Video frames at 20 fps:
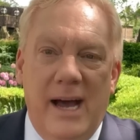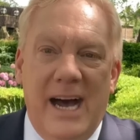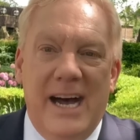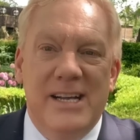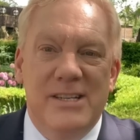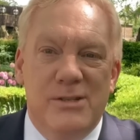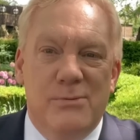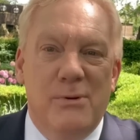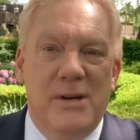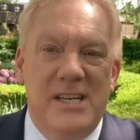
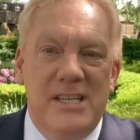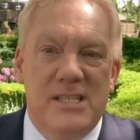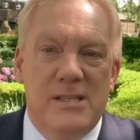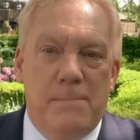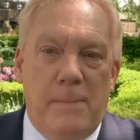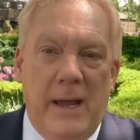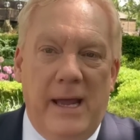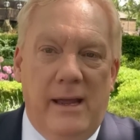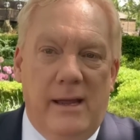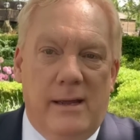as we
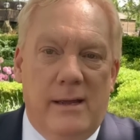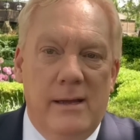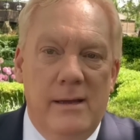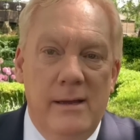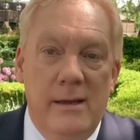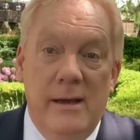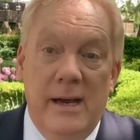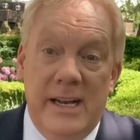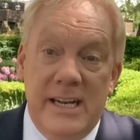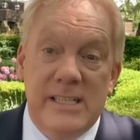speak.
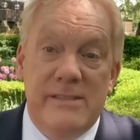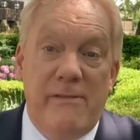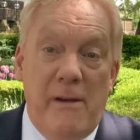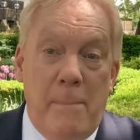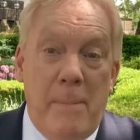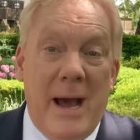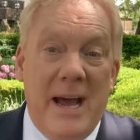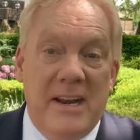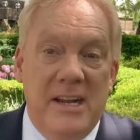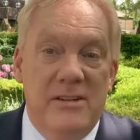And as for
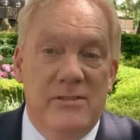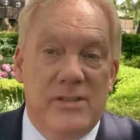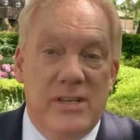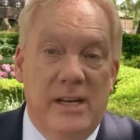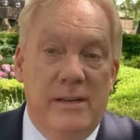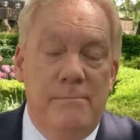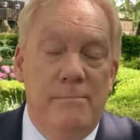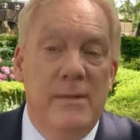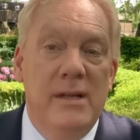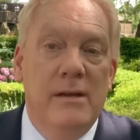
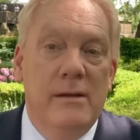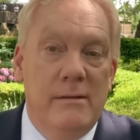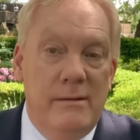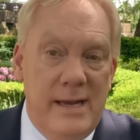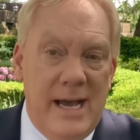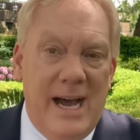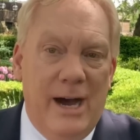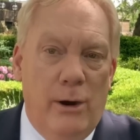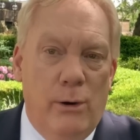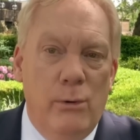Paddington,
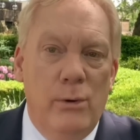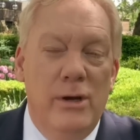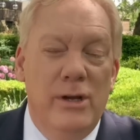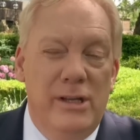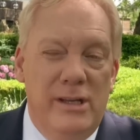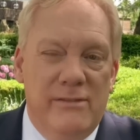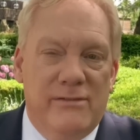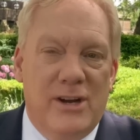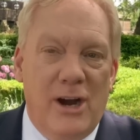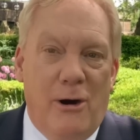now
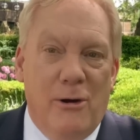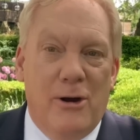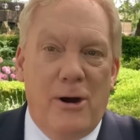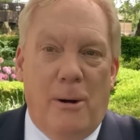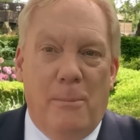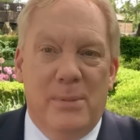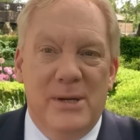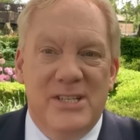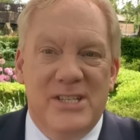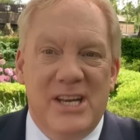you've got
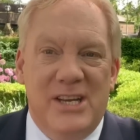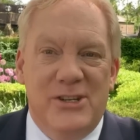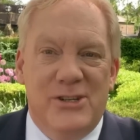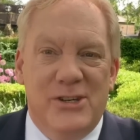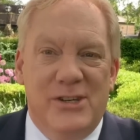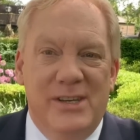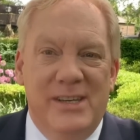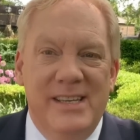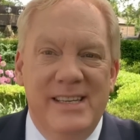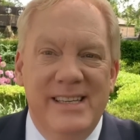
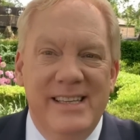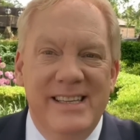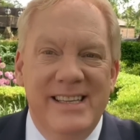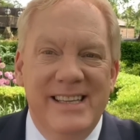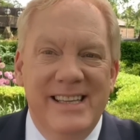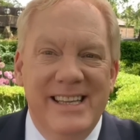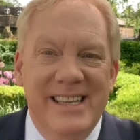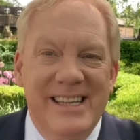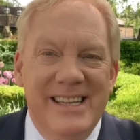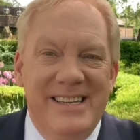competition.
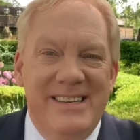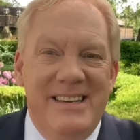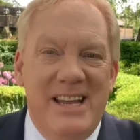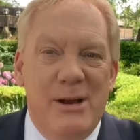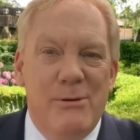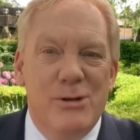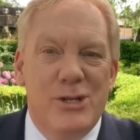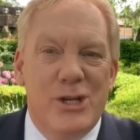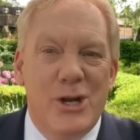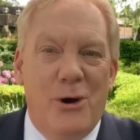
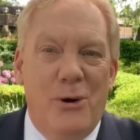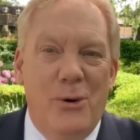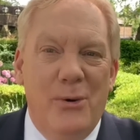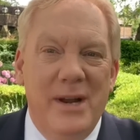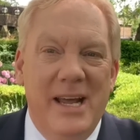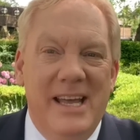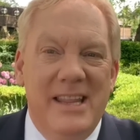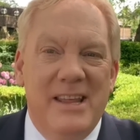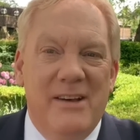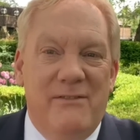Neil
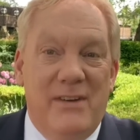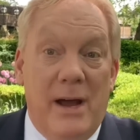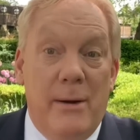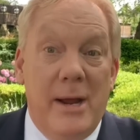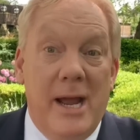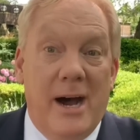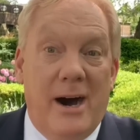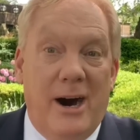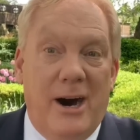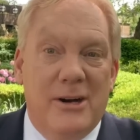Sean in the
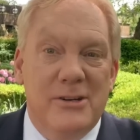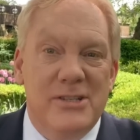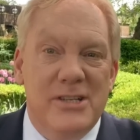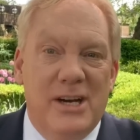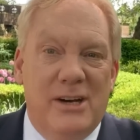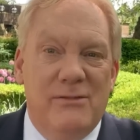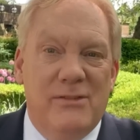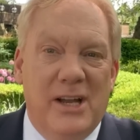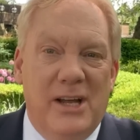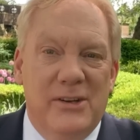very heart
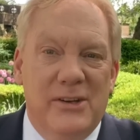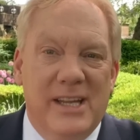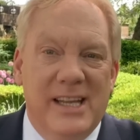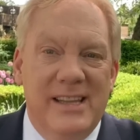of London.